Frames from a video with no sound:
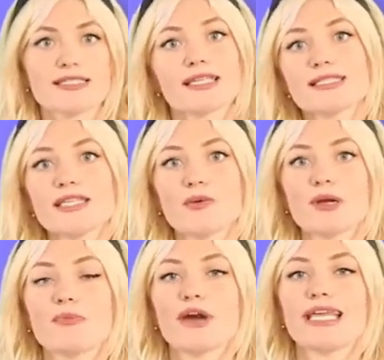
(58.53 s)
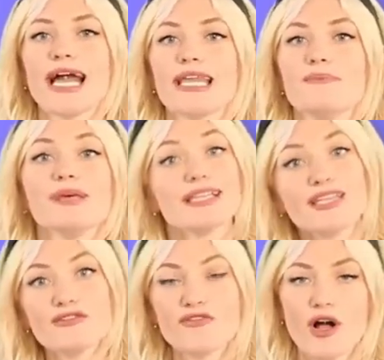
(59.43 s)
61.9
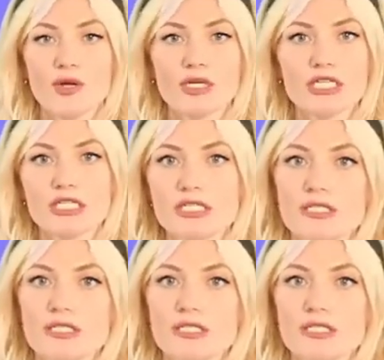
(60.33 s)
million followers.